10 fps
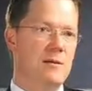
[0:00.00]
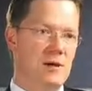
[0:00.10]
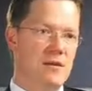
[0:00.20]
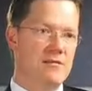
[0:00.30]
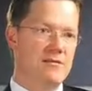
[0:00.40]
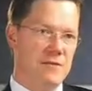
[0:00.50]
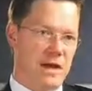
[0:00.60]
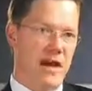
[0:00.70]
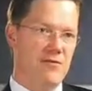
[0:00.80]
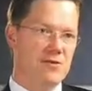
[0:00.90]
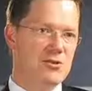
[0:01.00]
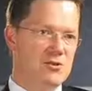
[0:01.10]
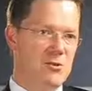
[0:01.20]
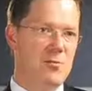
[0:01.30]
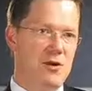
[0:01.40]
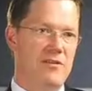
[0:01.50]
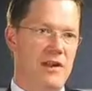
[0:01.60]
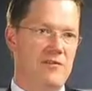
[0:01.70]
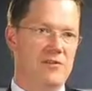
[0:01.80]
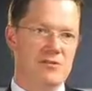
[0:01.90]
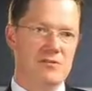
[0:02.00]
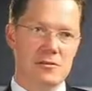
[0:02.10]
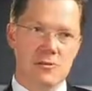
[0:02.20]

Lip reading: of average to above average